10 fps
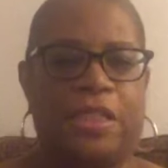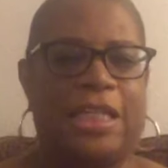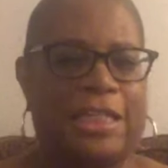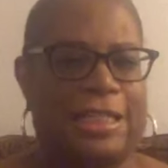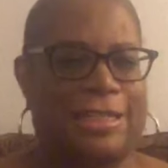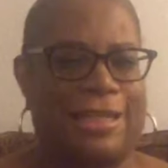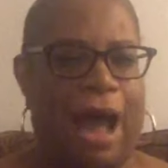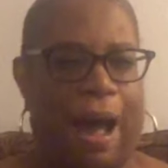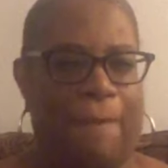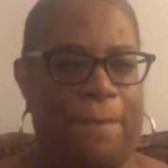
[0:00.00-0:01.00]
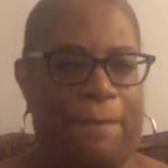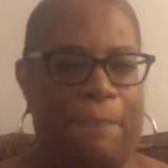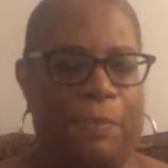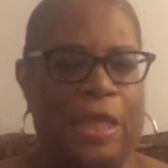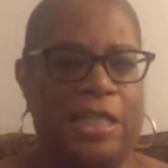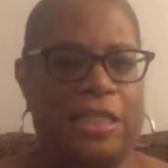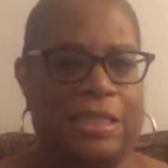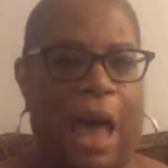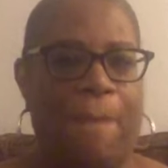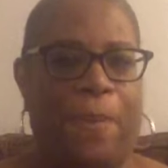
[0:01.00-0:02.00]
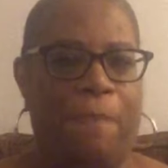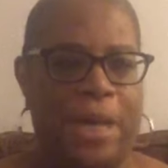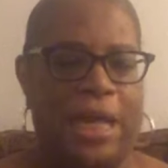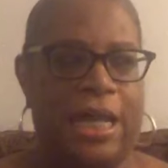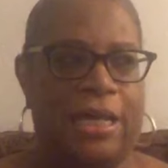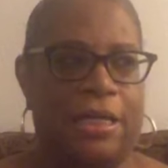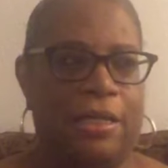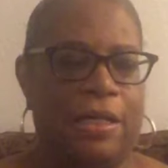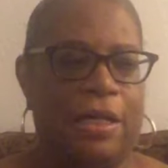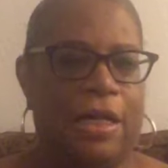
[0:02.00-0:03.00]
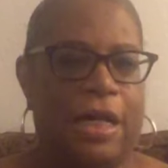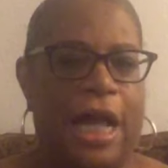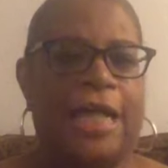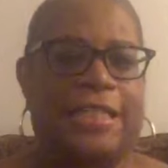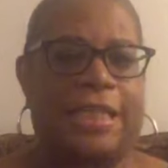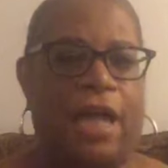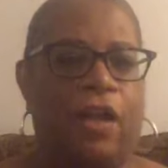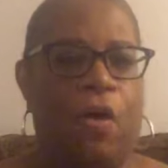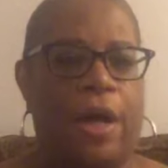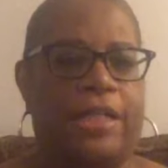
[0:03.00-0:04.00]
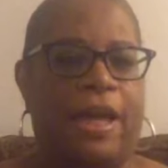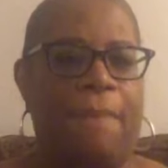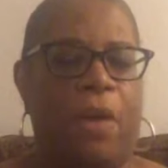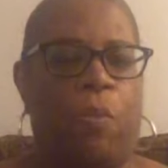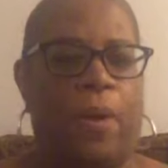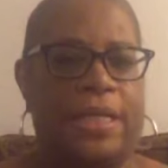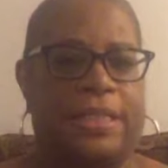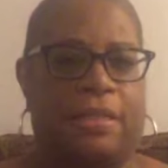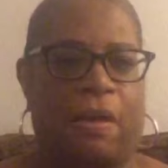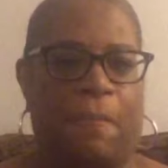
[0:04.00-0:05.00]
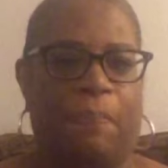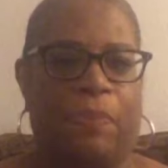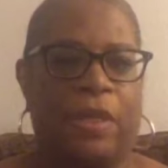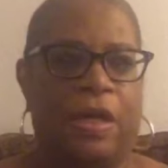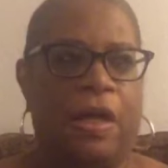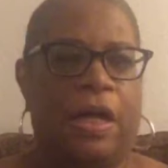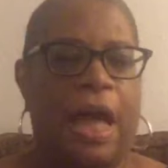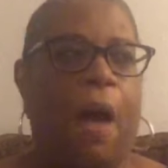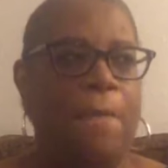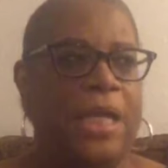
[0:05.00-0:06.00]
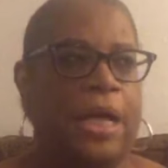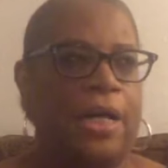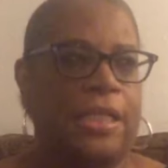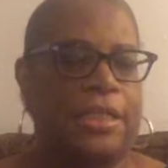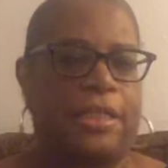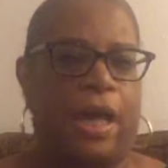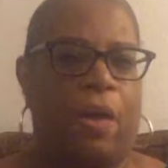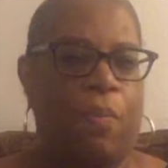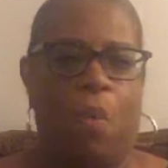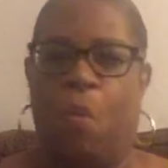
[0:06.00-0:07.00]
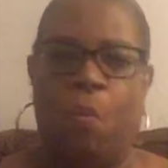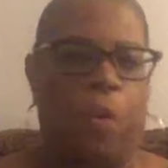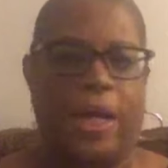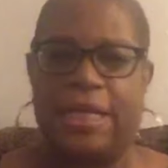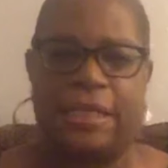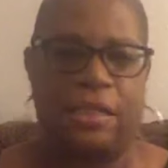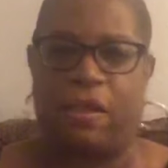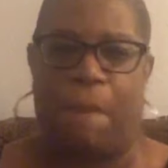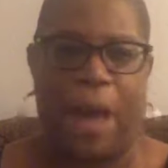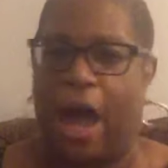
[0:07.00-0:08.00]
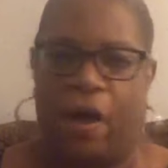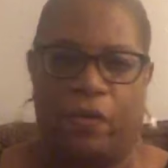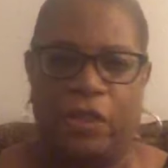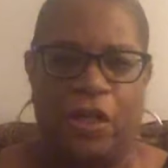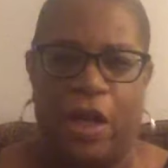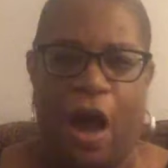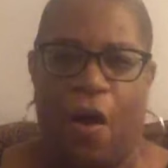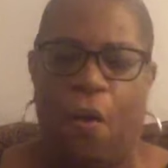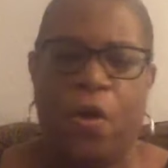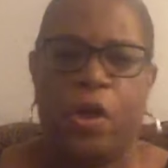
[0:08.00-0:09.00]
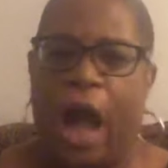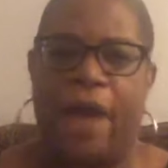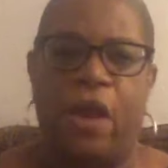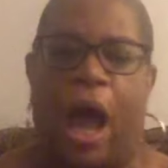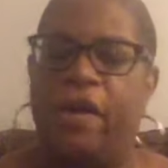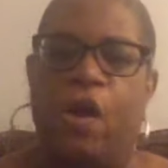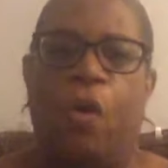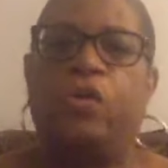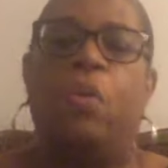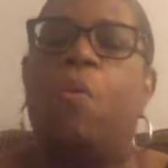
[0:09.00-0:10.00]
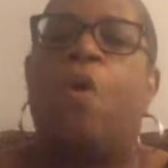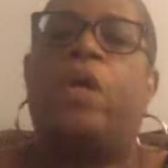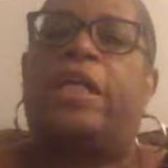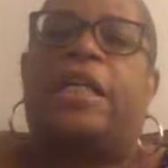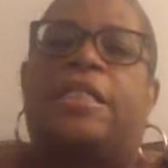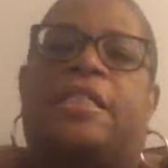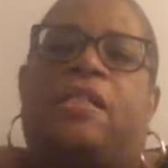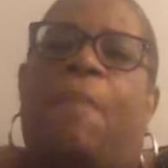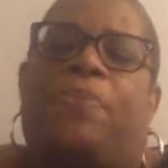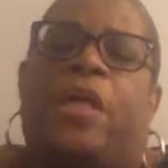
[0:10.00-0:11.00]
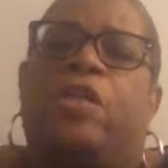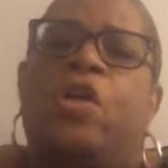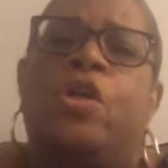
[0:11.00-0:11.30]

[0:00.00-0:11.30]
Just stop. Stop a minute and say, Lord, give me wisdom. Help me to understand what is this about. You know, I, I know you want to get something